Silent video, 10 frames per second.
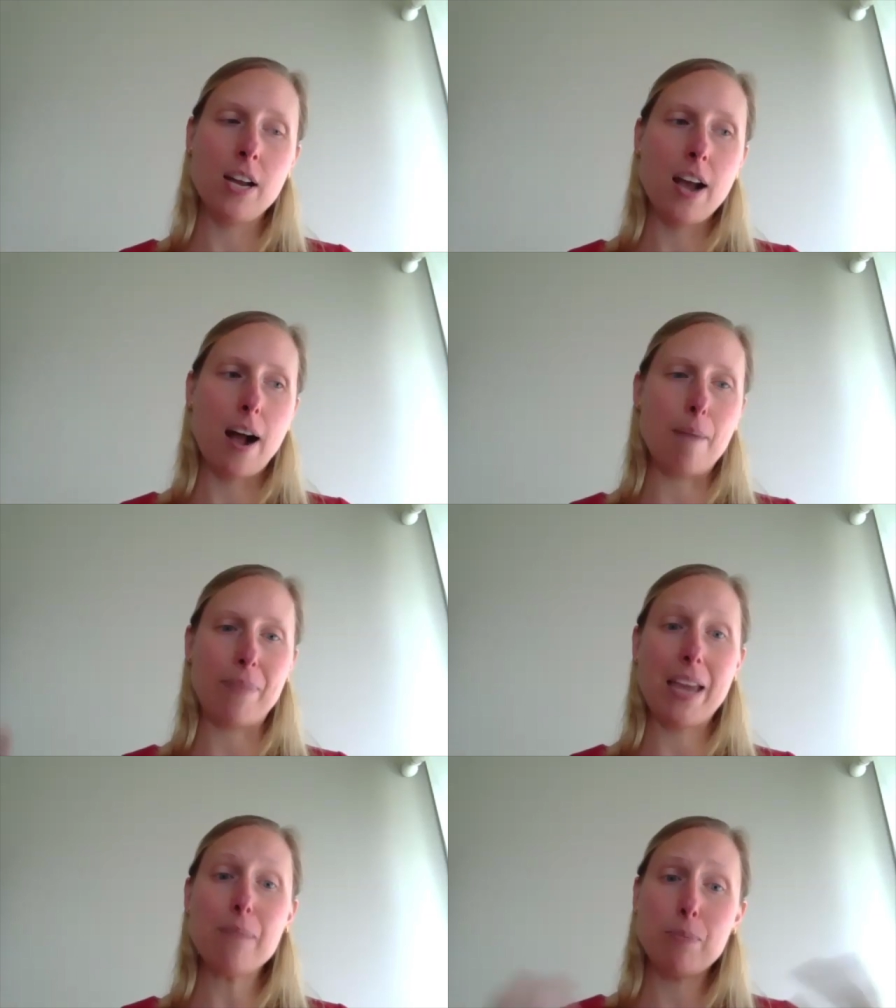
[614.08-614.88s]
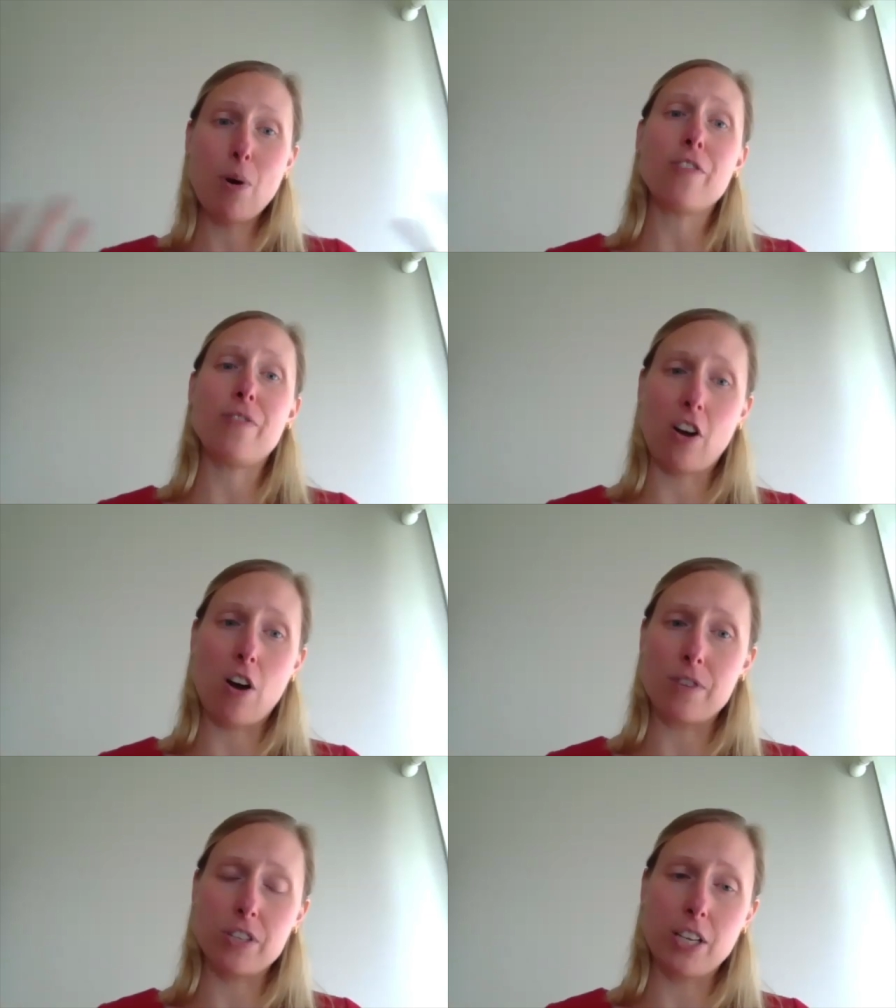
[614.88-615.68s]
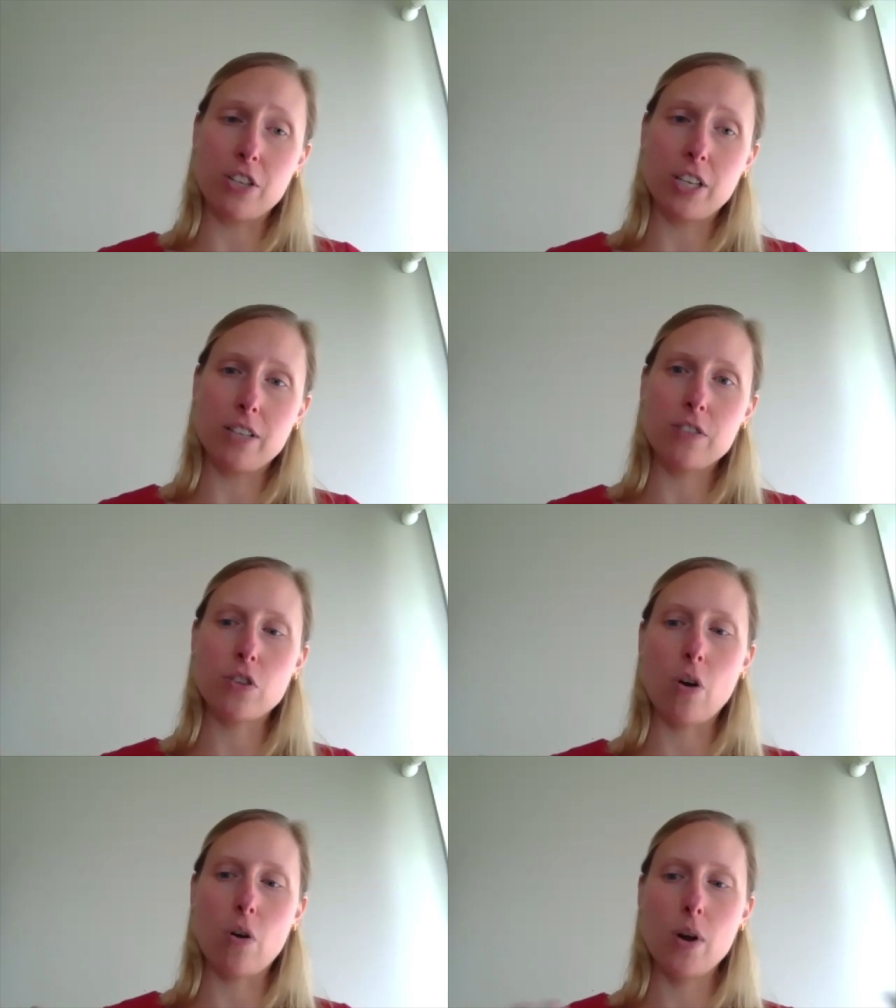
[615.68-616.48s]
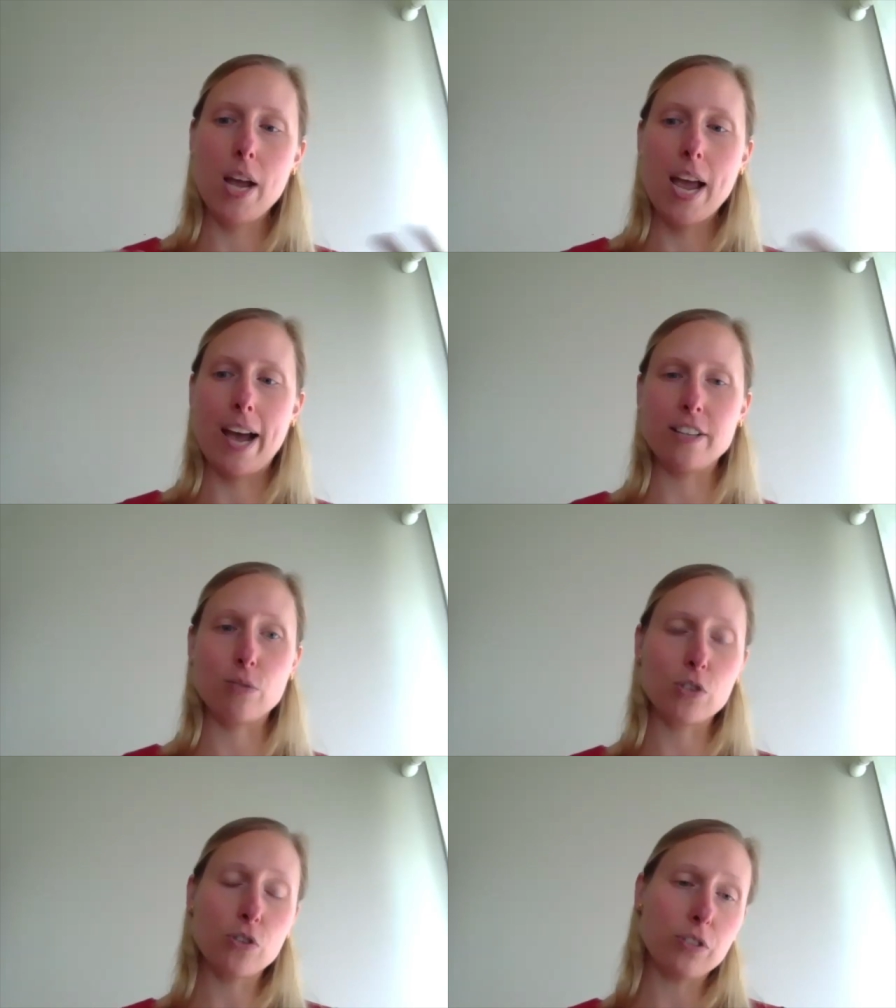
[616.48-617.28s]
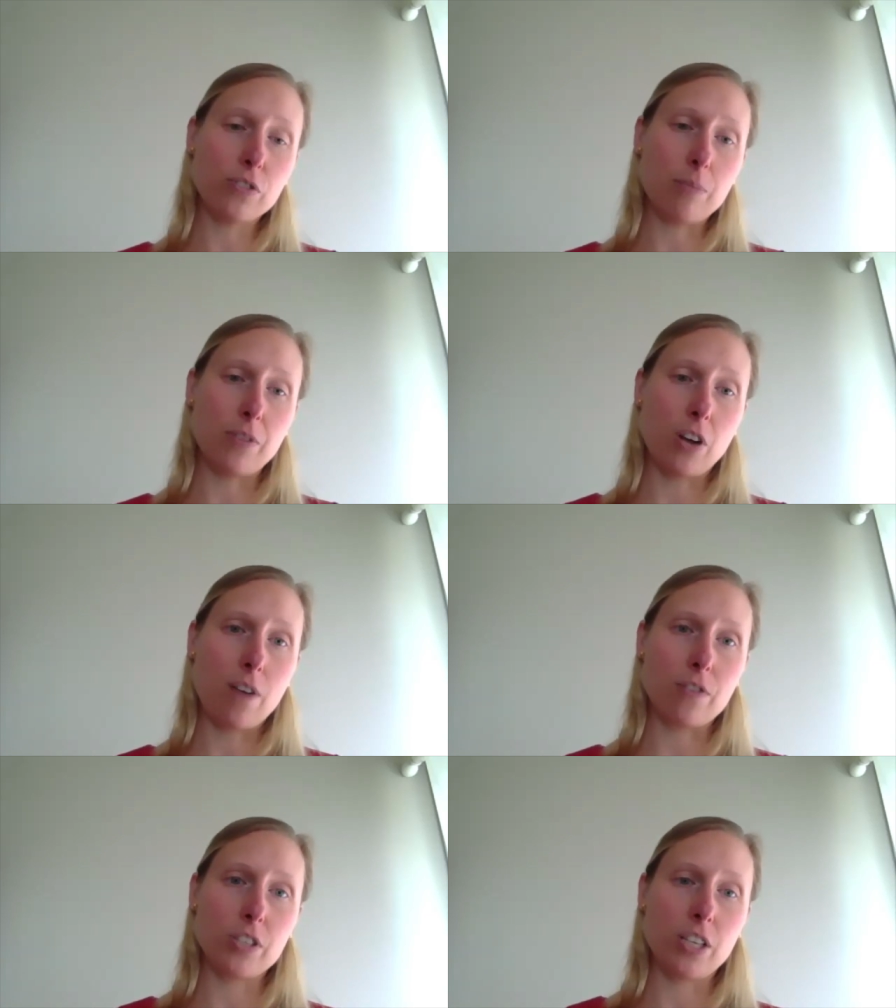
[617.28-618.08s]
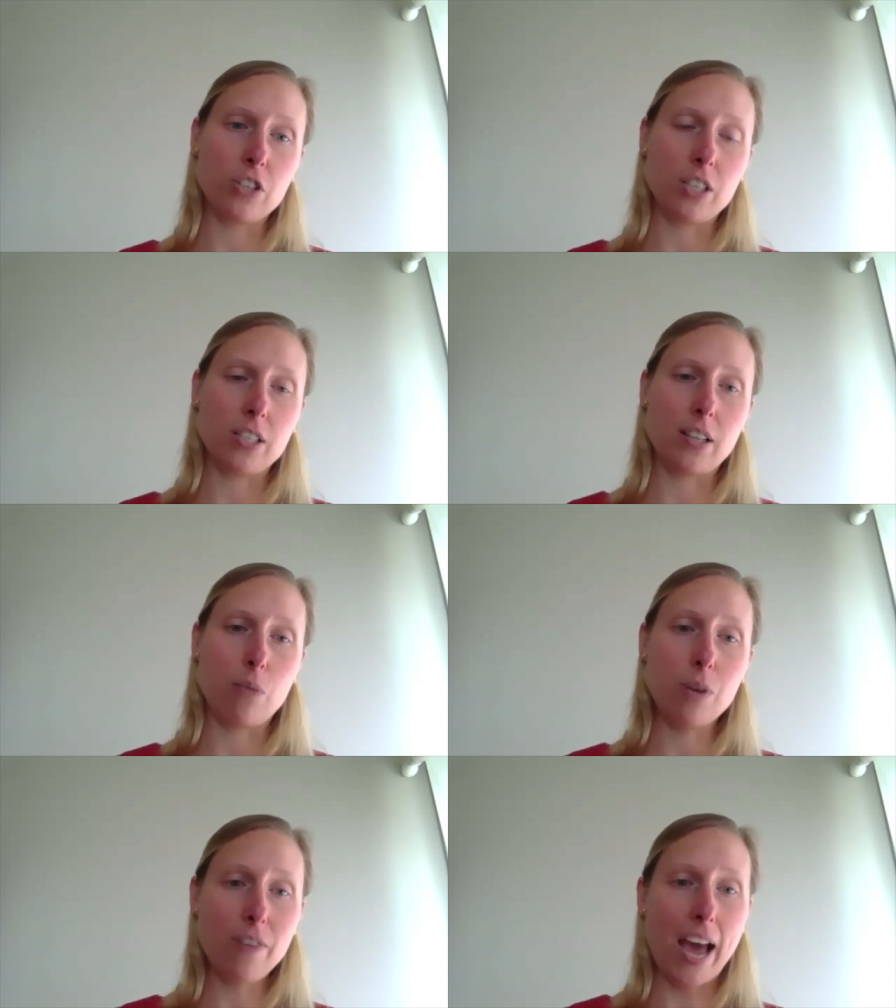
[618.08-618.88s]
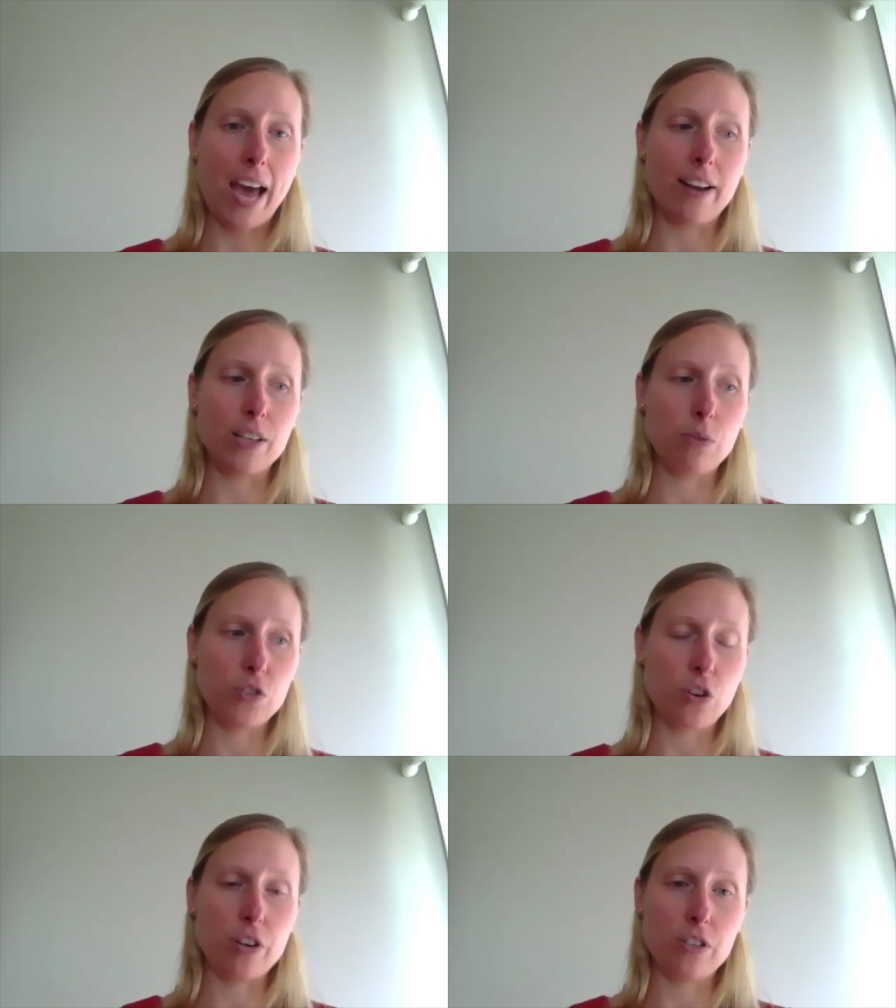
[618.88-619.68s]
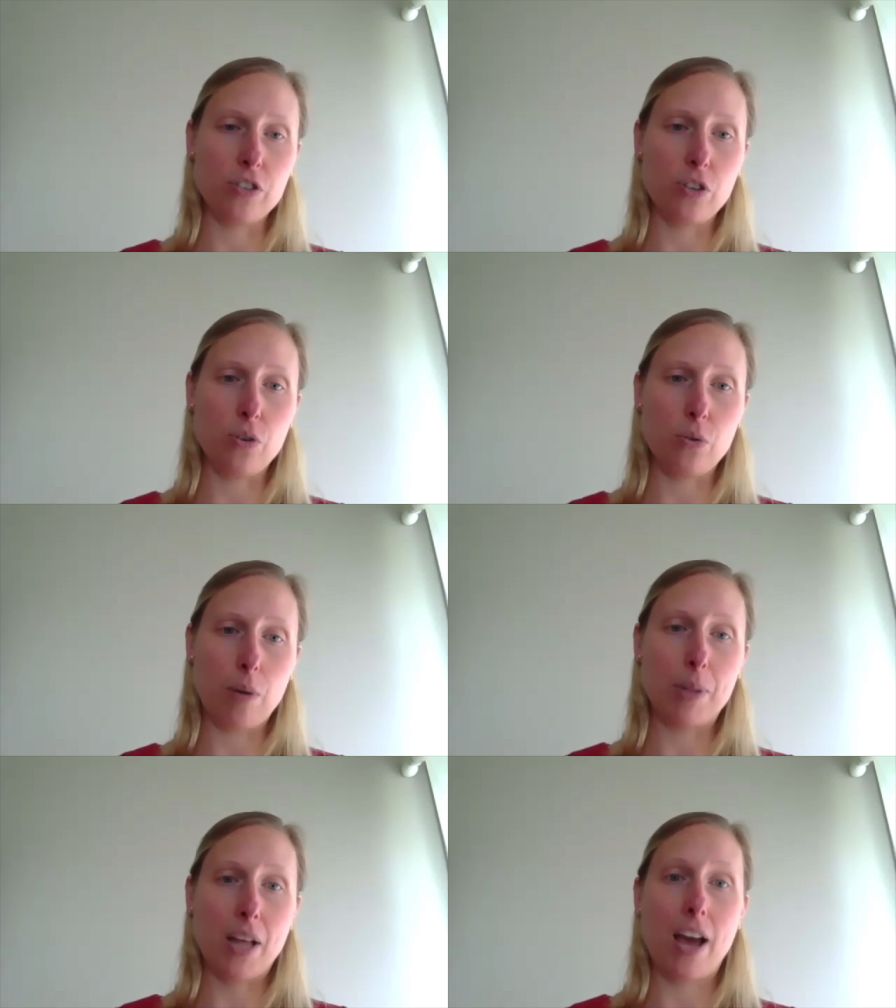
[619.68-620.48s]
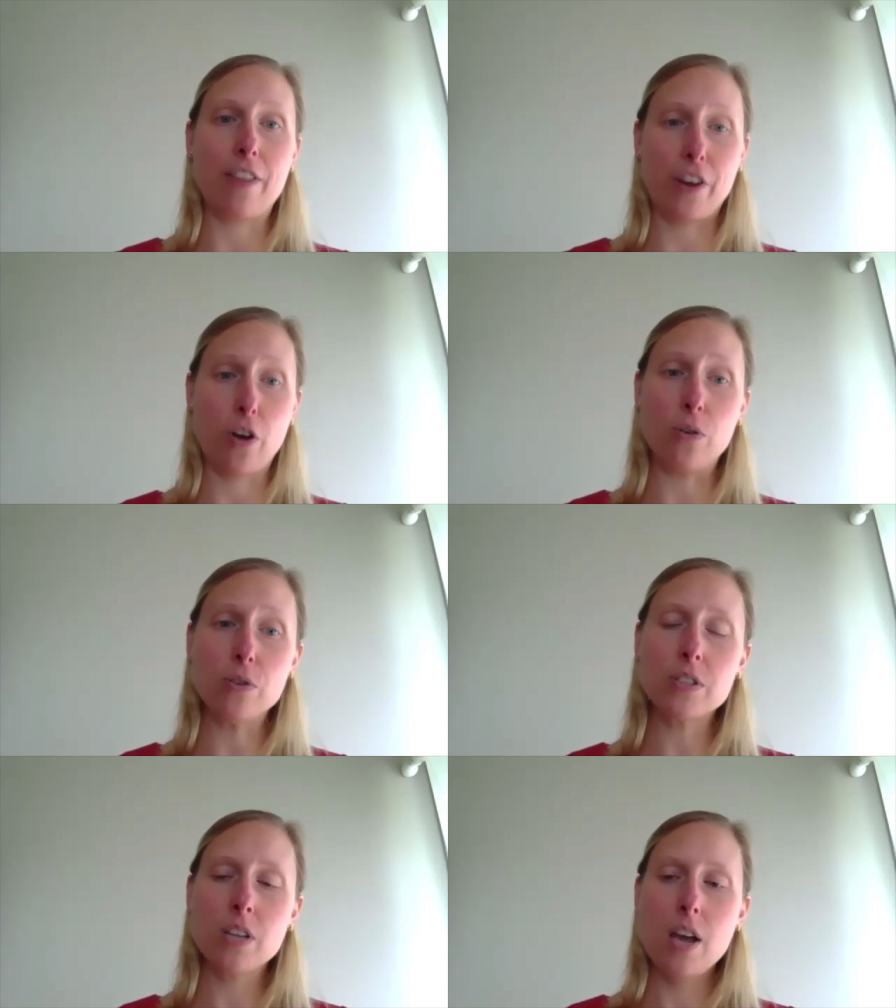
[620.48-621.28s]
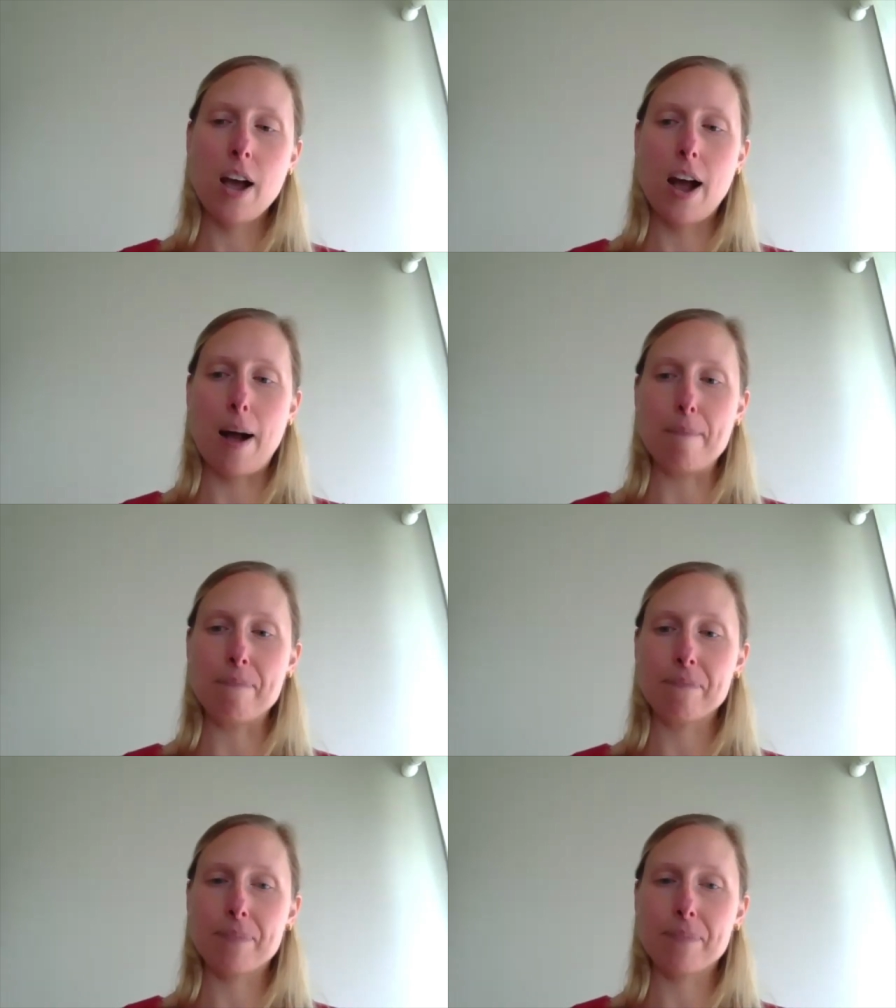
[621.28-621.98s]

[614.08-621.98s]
um, and be part of that conversation so as a result of some of the conversations that we've had as we've started to apply the codes um,